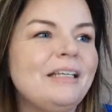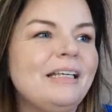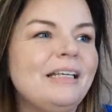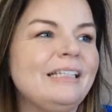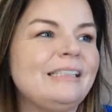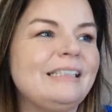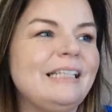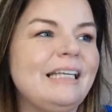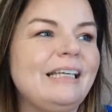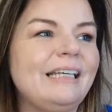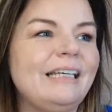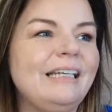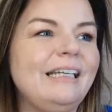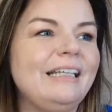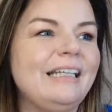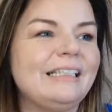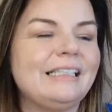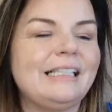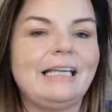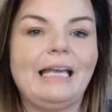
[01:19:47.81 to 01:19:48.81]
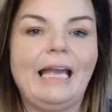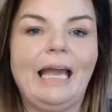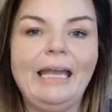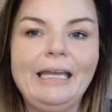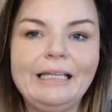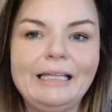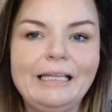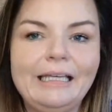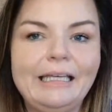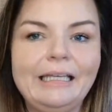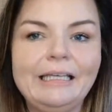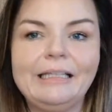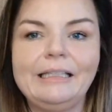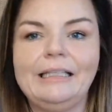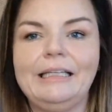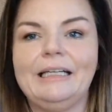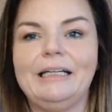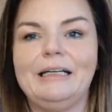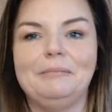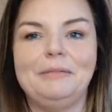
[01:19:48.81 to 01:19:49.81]
it's like
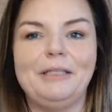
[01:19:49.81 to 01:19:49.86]
helium.